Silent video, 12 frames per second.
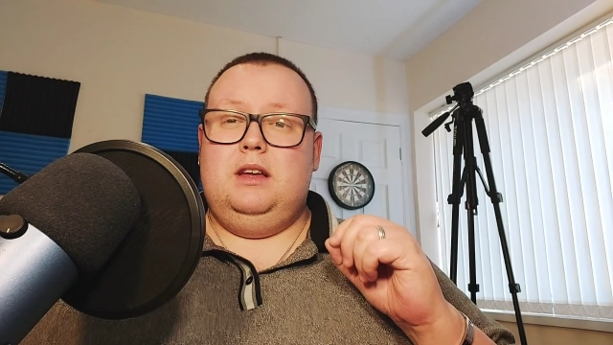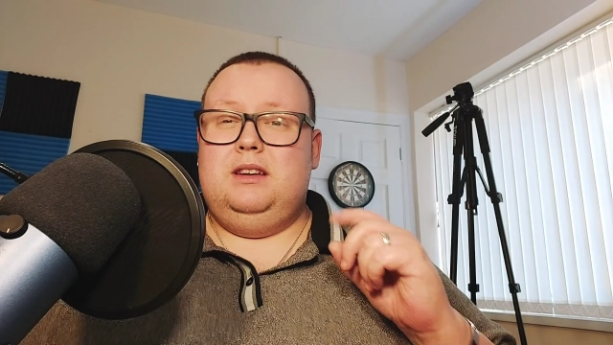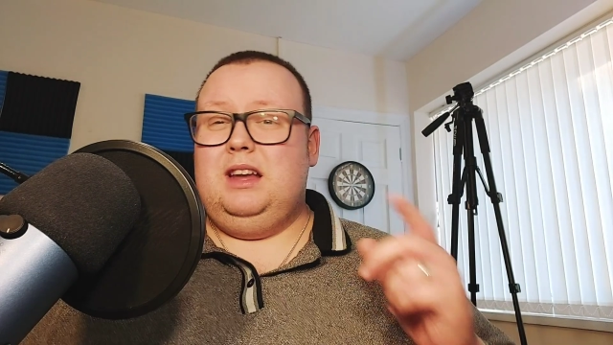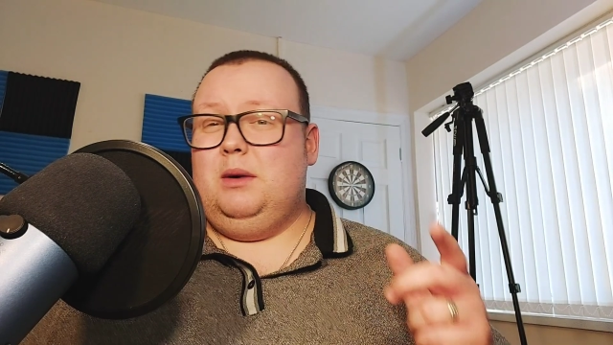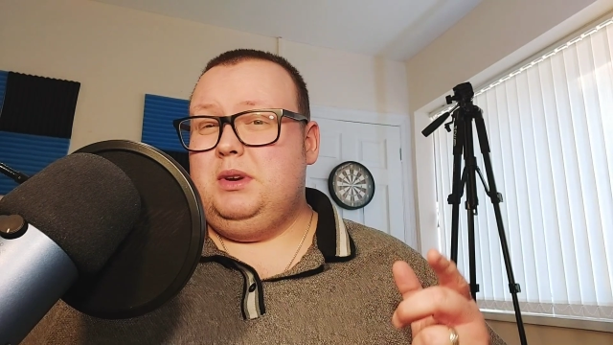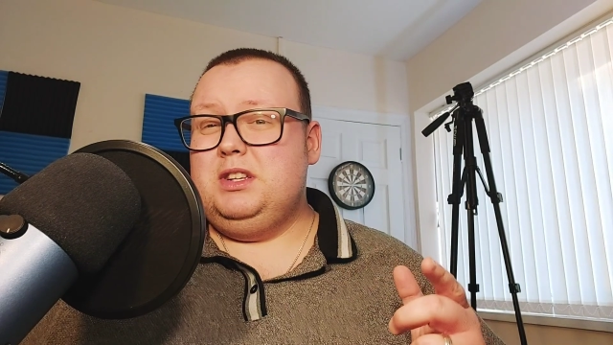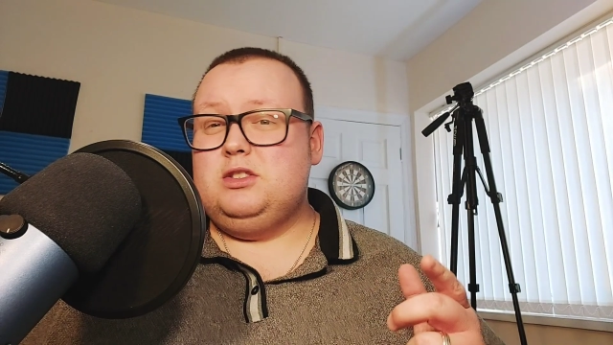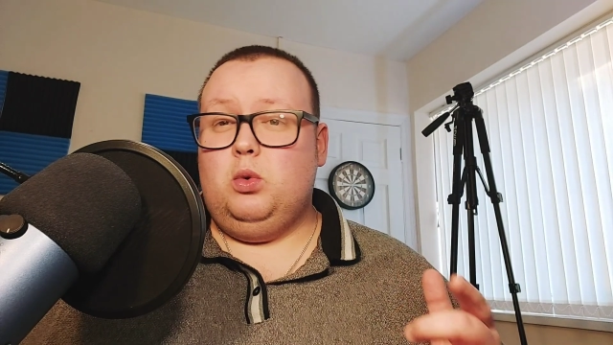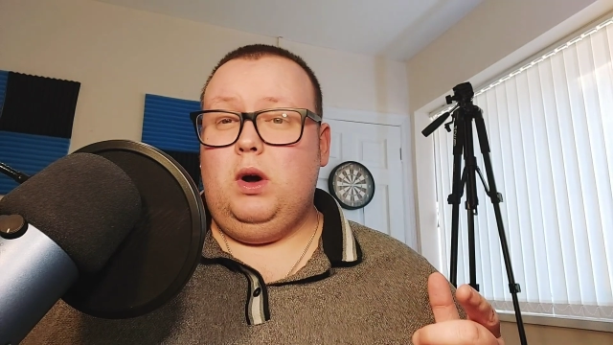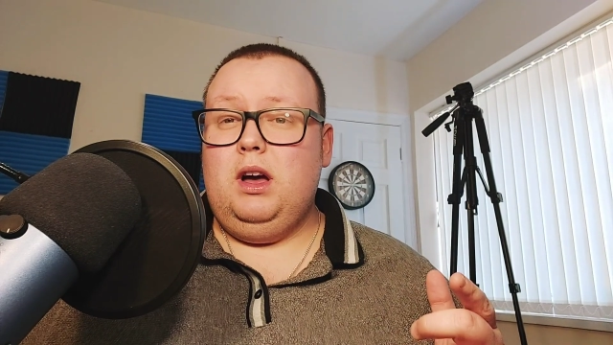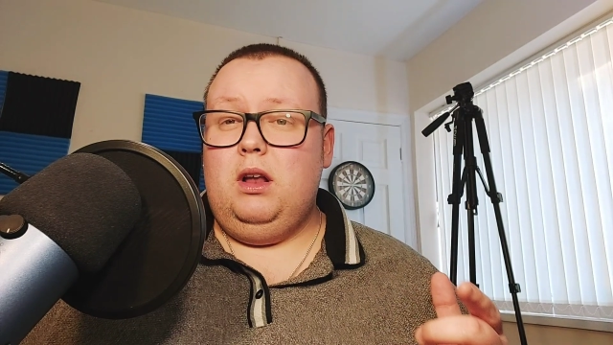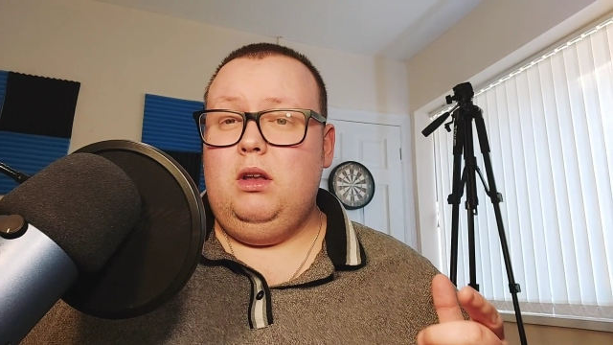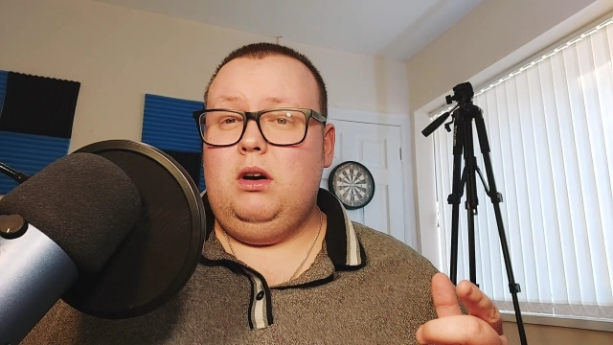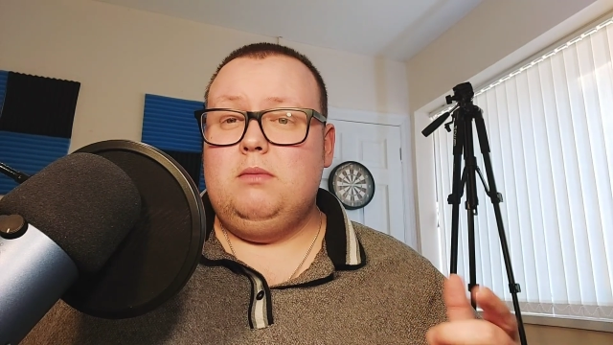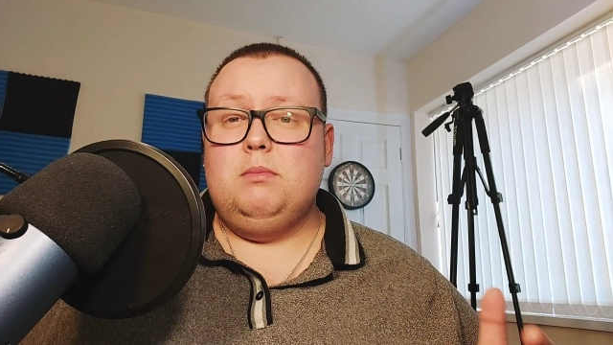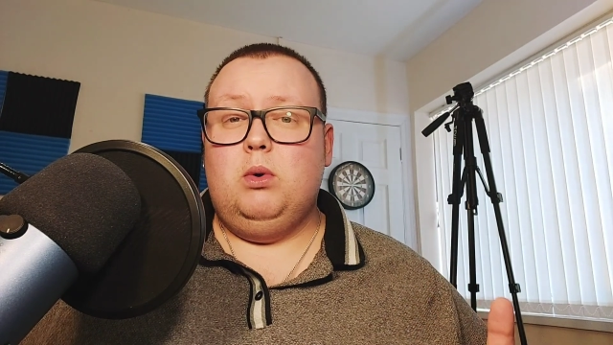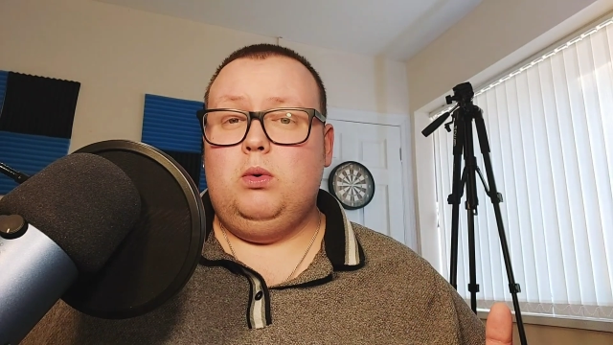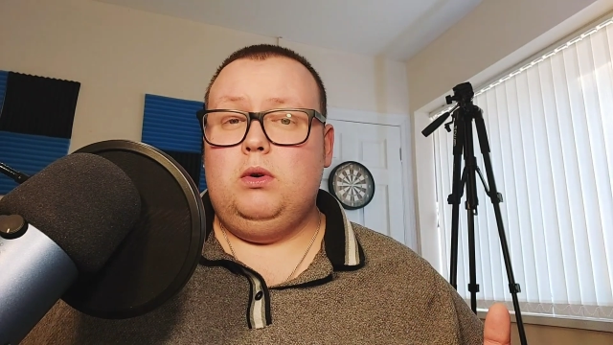Now it is quite a lot
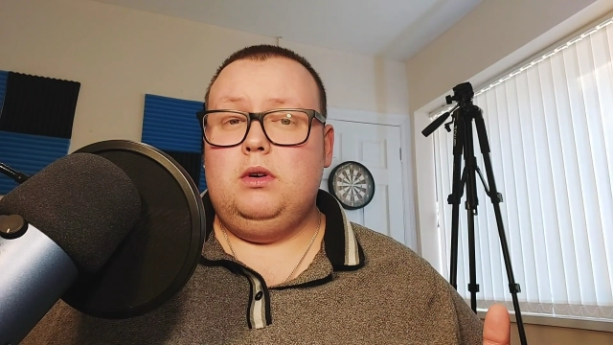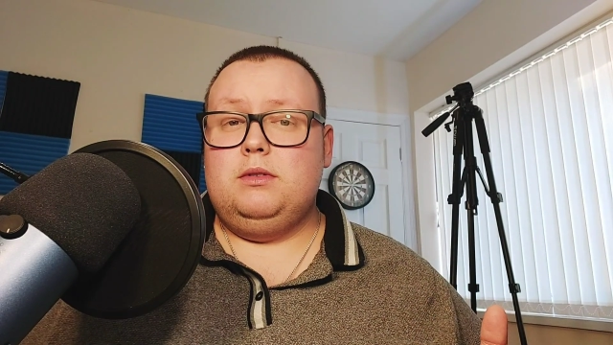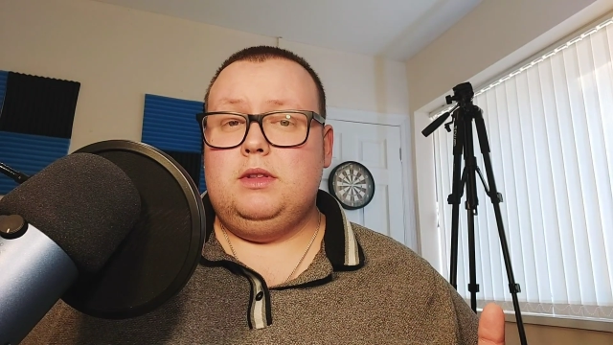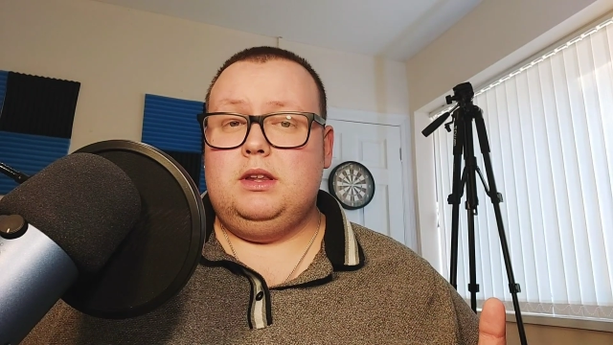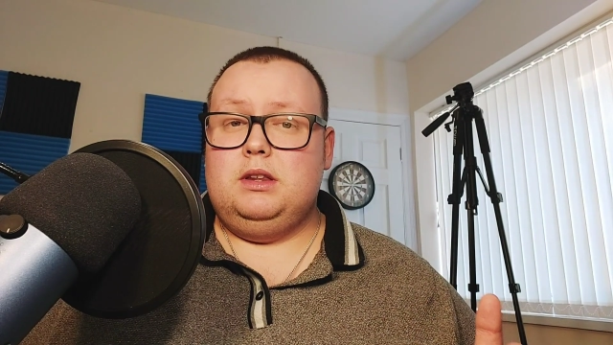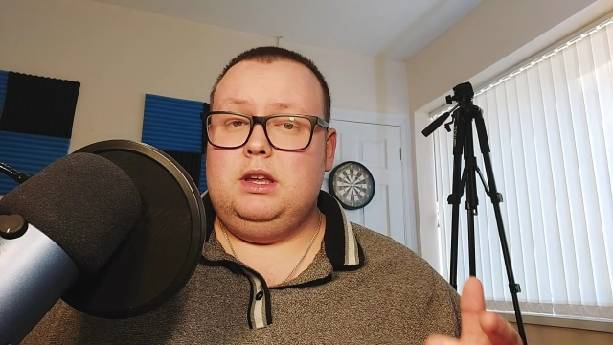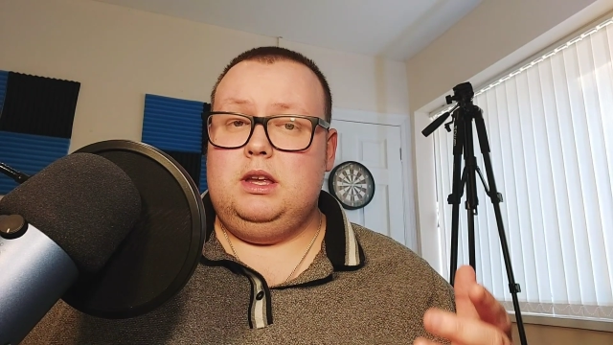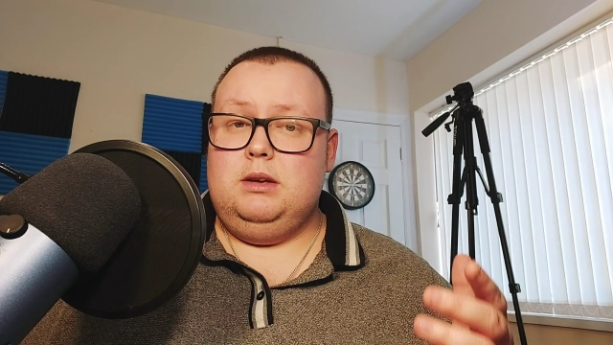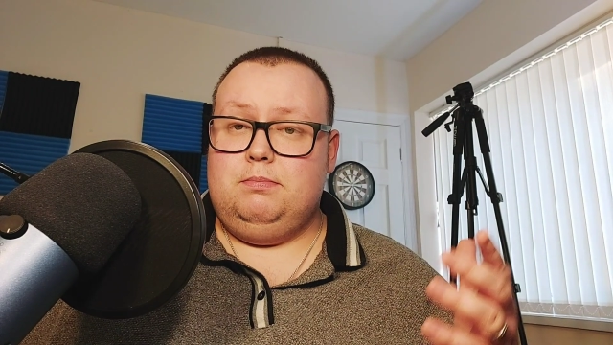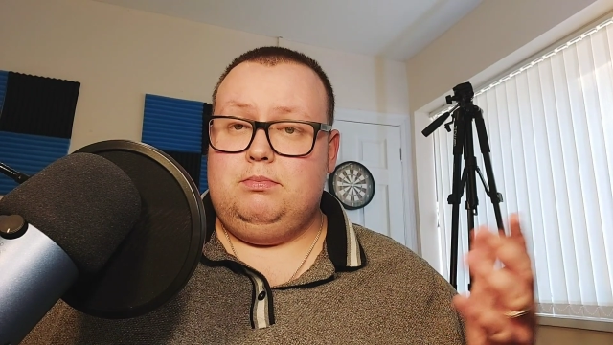more than the